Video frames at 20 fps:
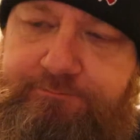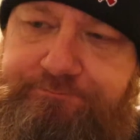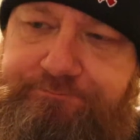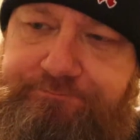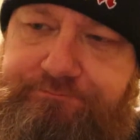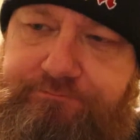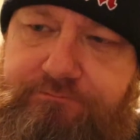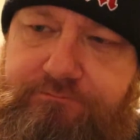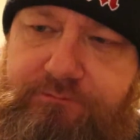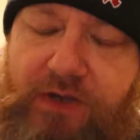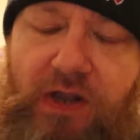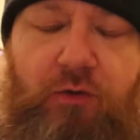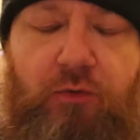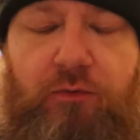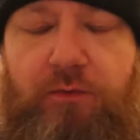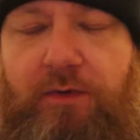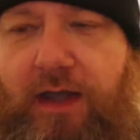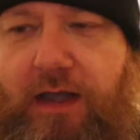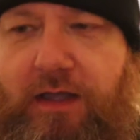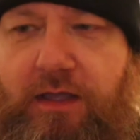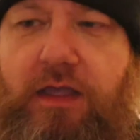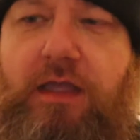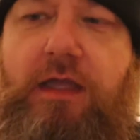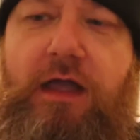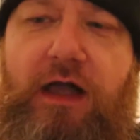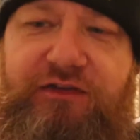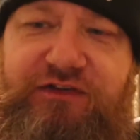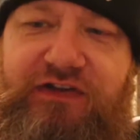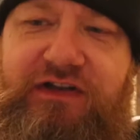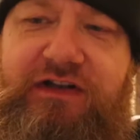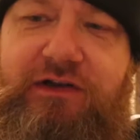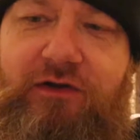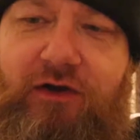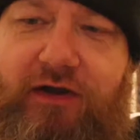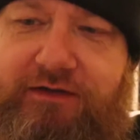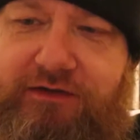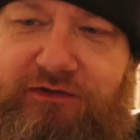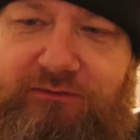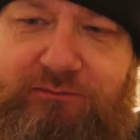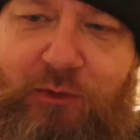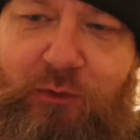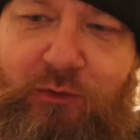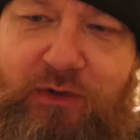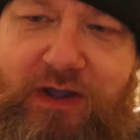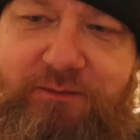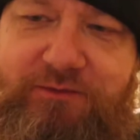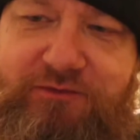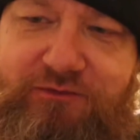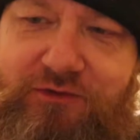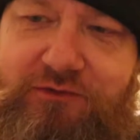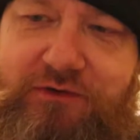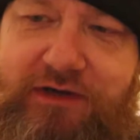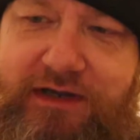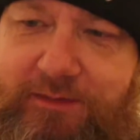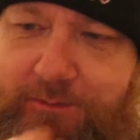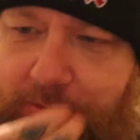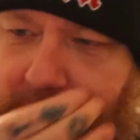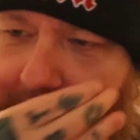you a lie, there's malt coming through now.